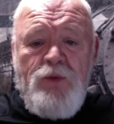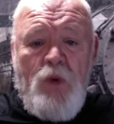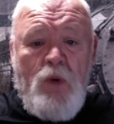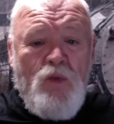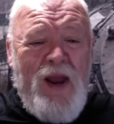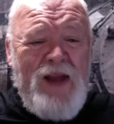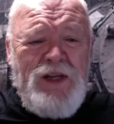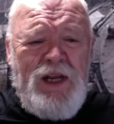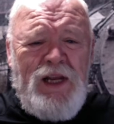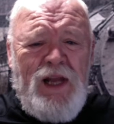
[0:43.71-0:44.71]
So he ran
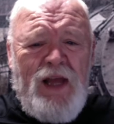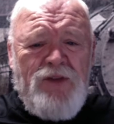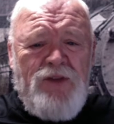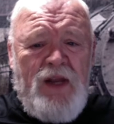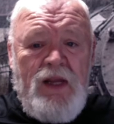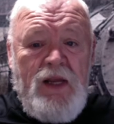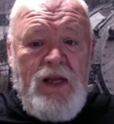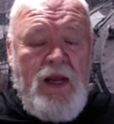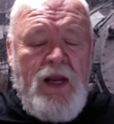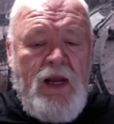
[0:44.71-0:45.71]
to Eli and said,
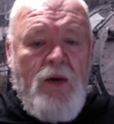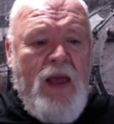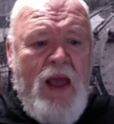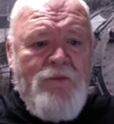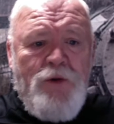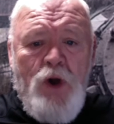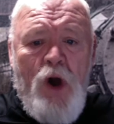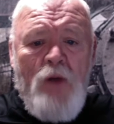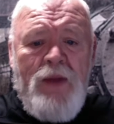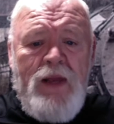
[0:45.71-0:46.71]
here I am, for you
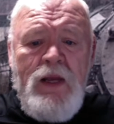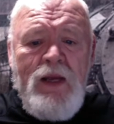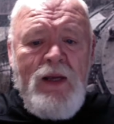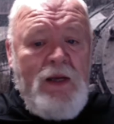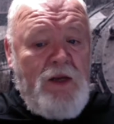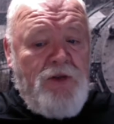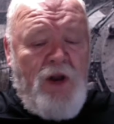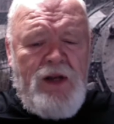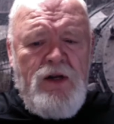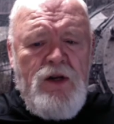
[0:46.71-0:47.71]
called me. He
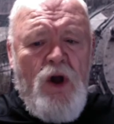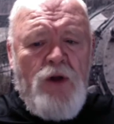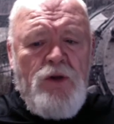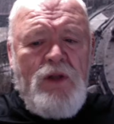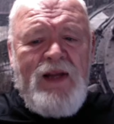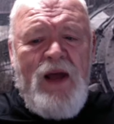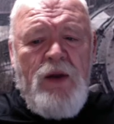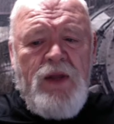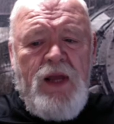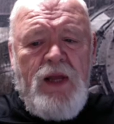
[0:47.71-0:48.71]
said, I didn't call you, lie
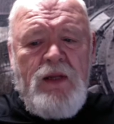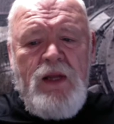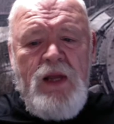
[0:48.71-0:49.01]
down again.